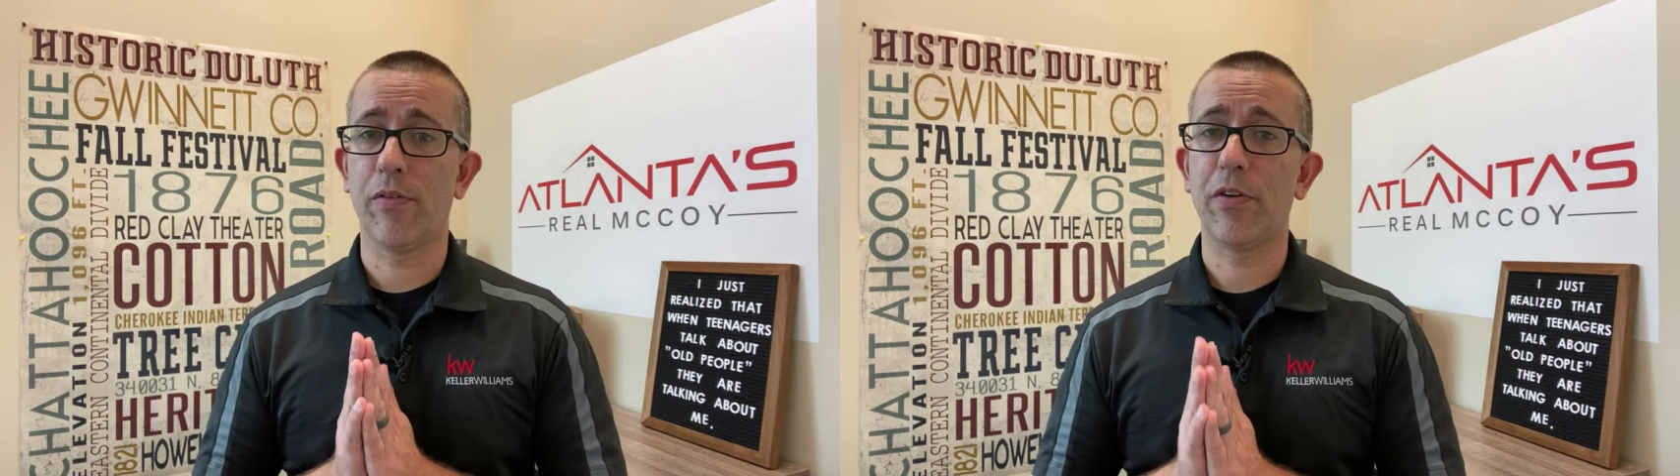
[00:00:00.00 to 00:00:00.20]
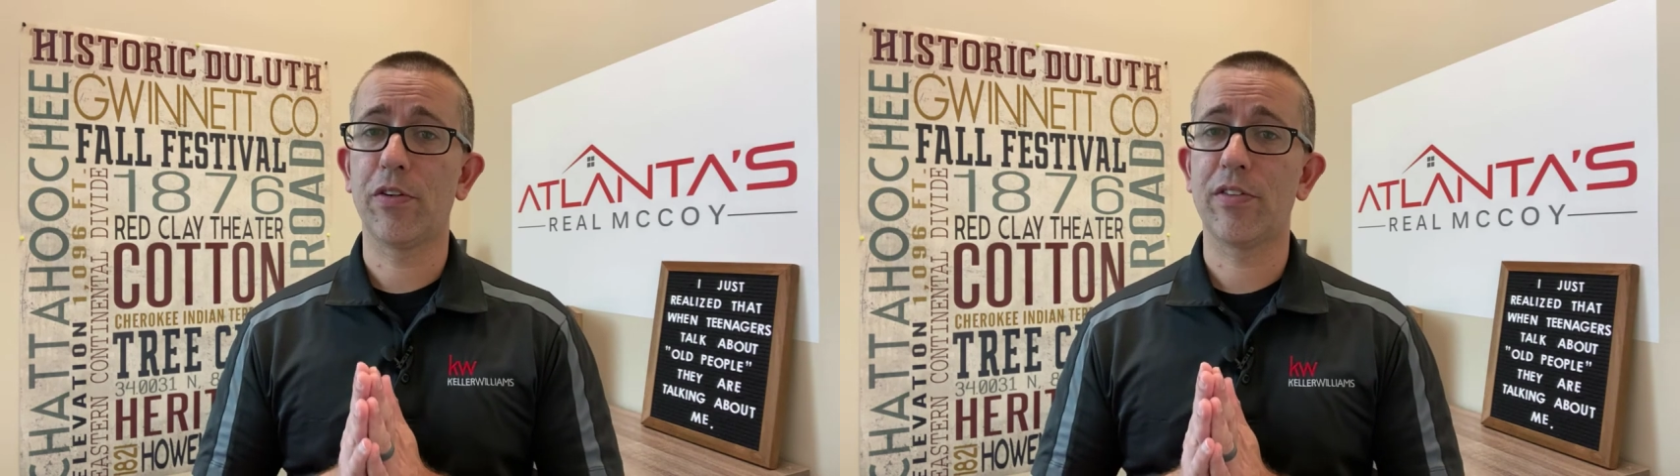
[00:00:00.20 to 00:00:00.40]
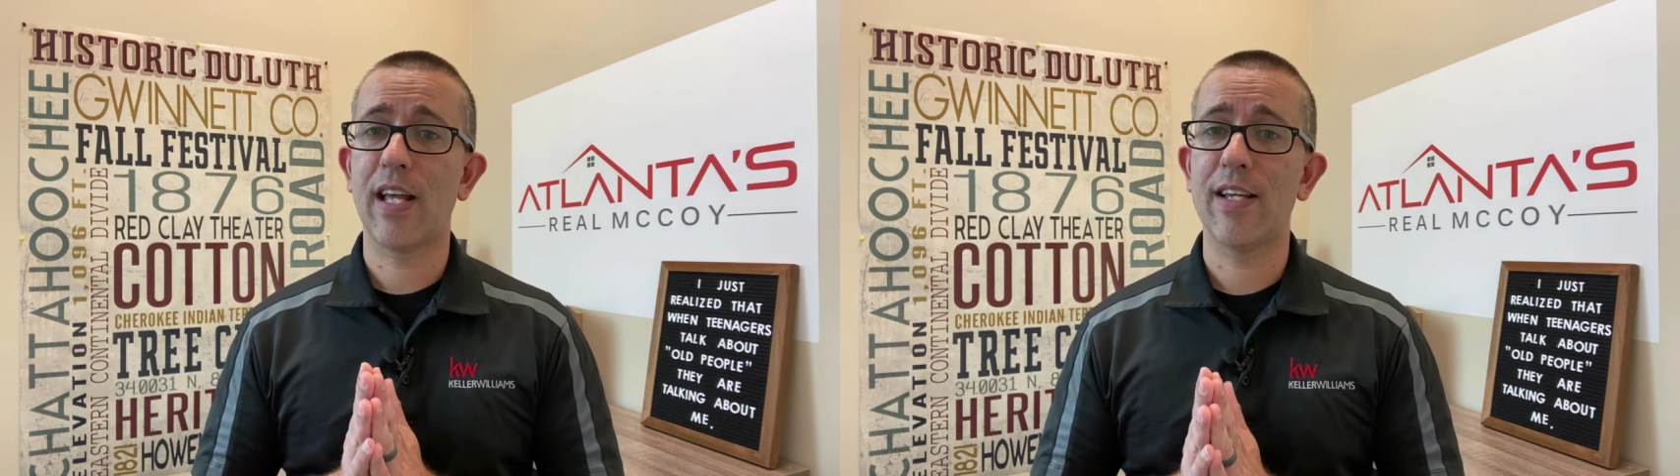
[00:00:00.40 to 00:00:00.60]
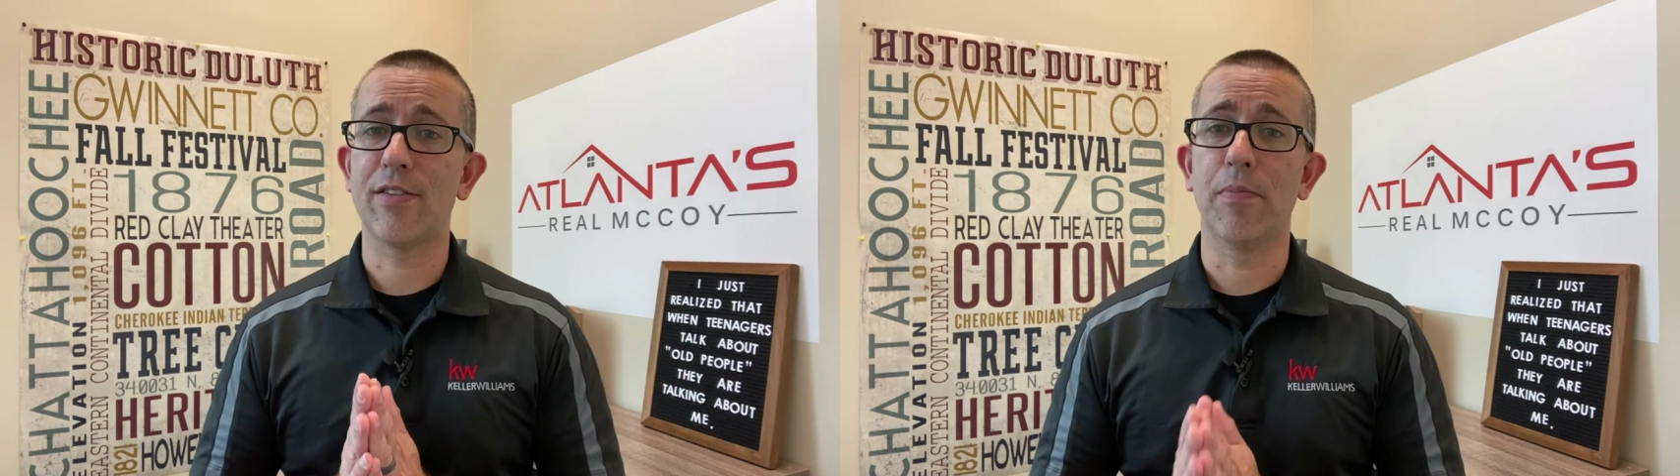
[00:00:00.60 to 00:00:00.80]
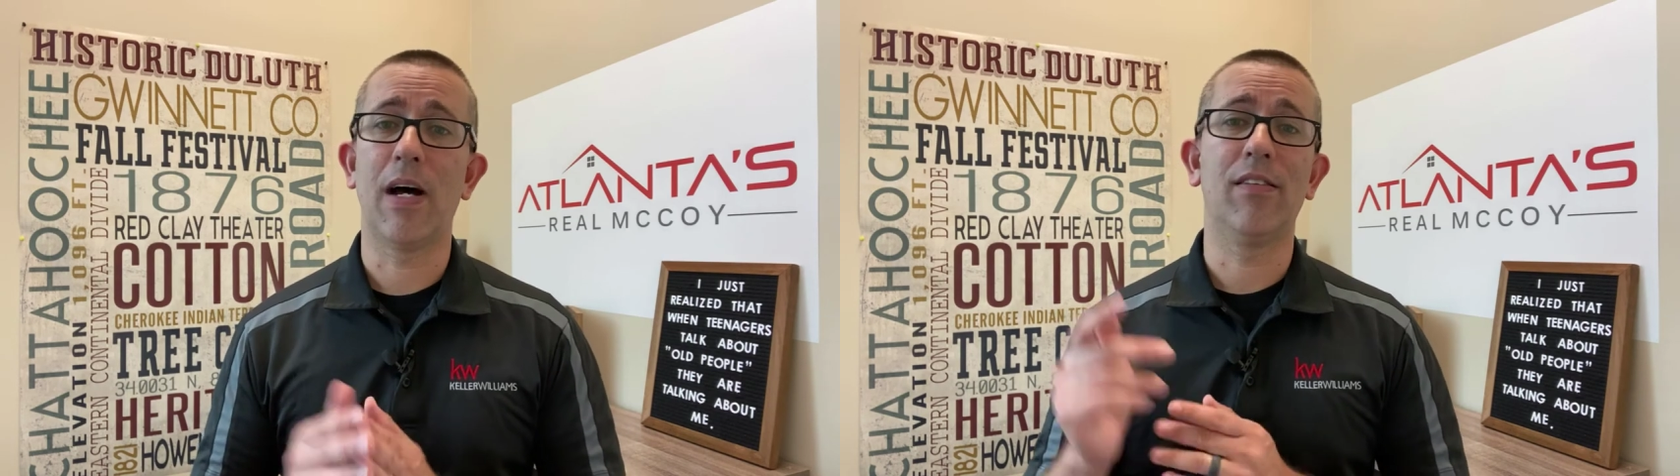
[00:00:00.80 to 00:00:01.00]
Thursdays
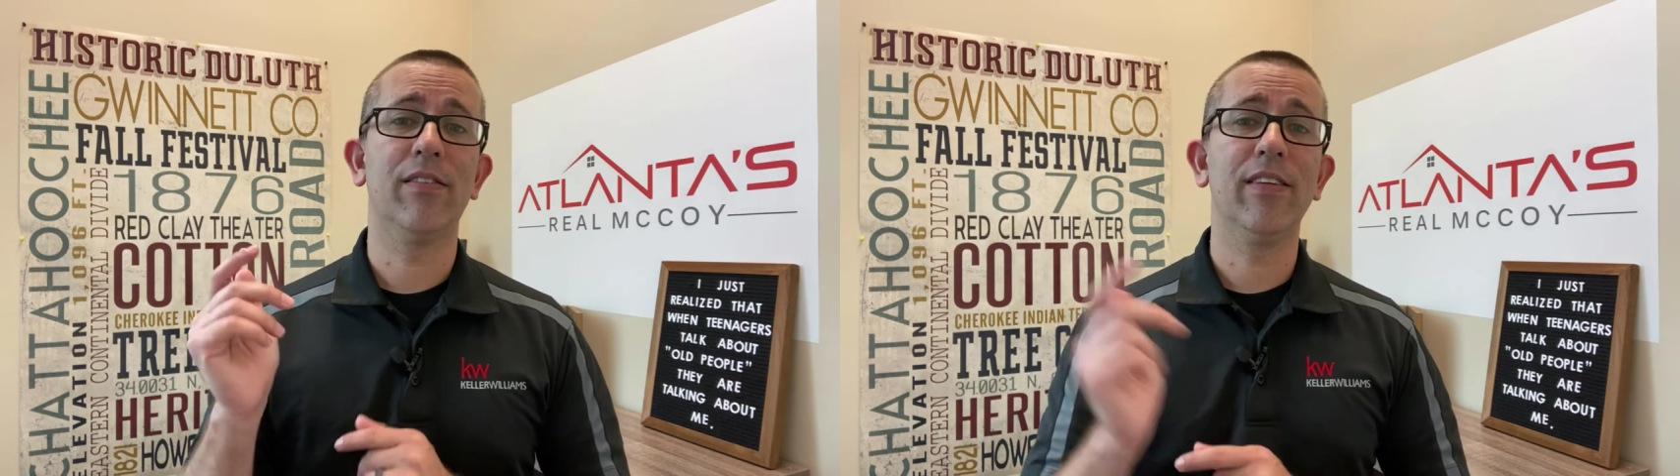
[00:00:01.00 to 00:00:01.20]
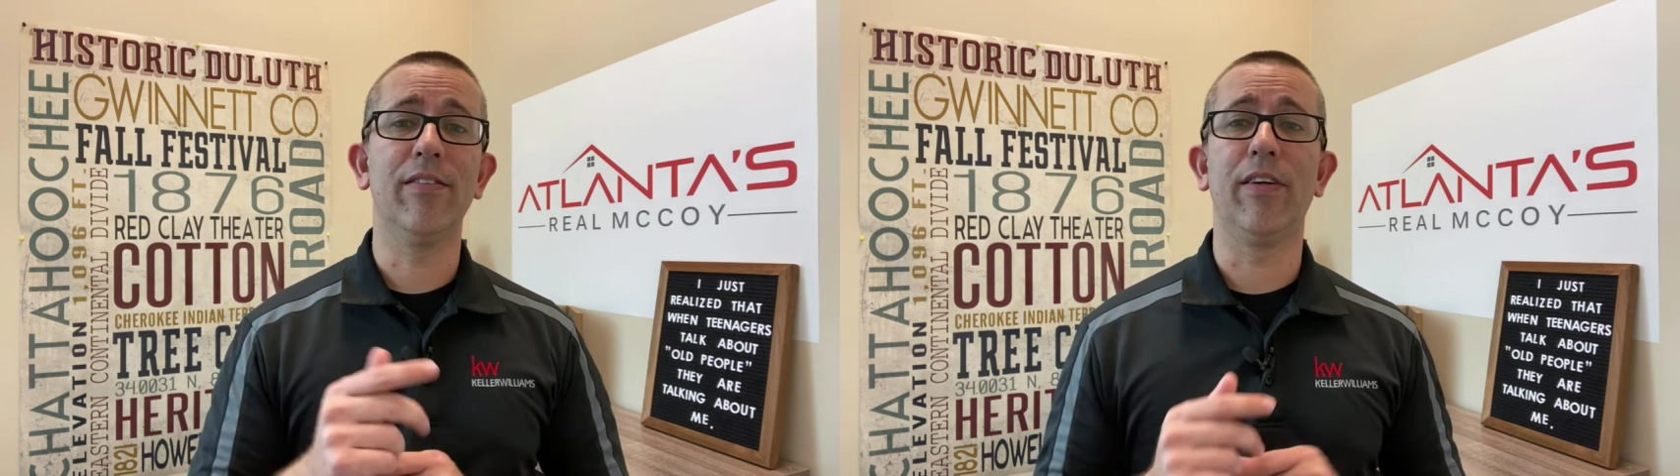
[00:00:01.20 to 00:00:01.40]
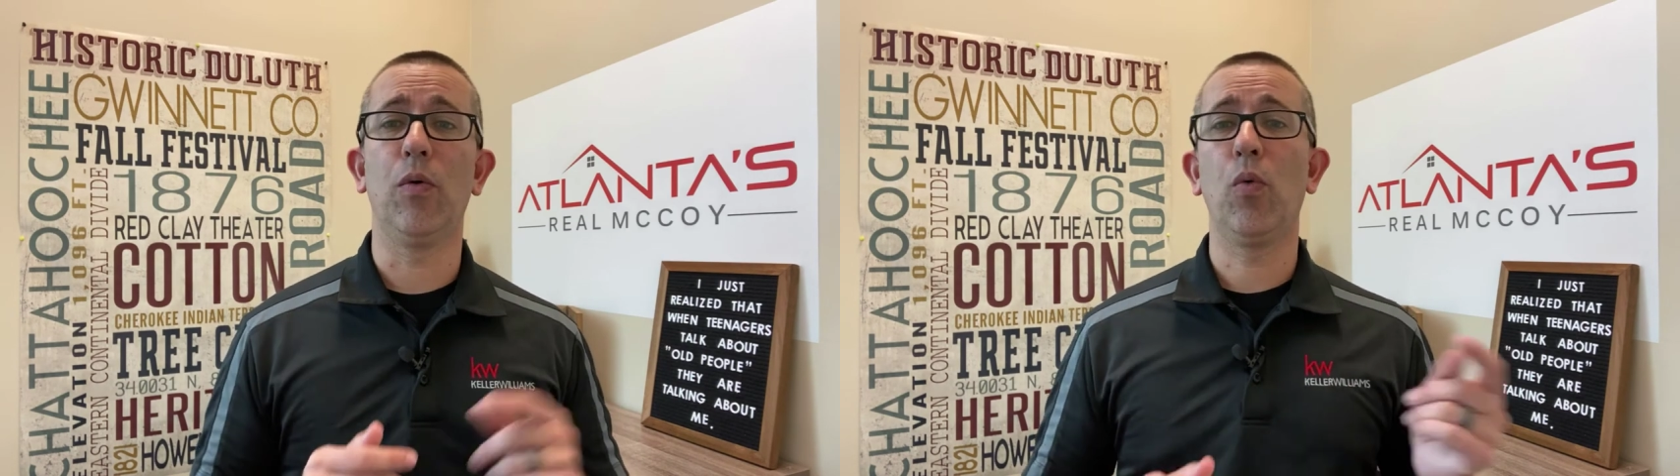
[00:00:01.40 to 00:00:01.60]
about living,